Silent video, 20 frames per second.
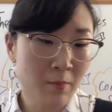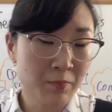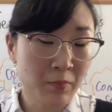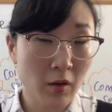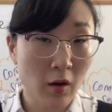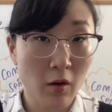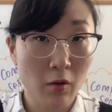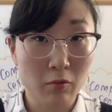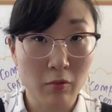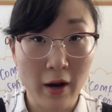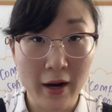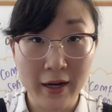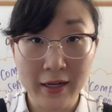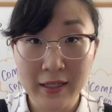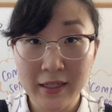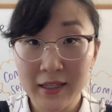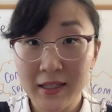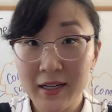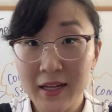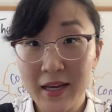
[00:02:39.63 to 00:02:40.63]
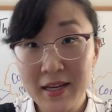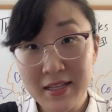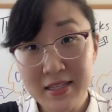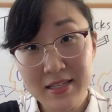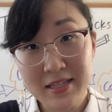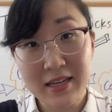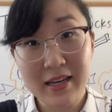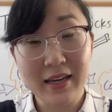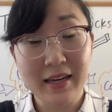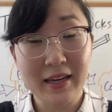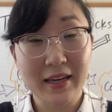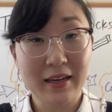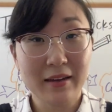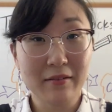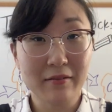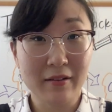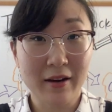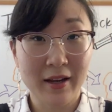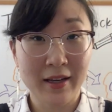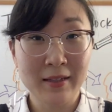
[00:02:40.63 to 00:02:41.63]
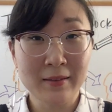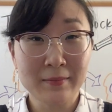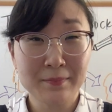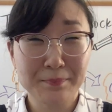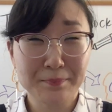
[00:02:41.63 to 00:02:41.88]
are writing an essay, right?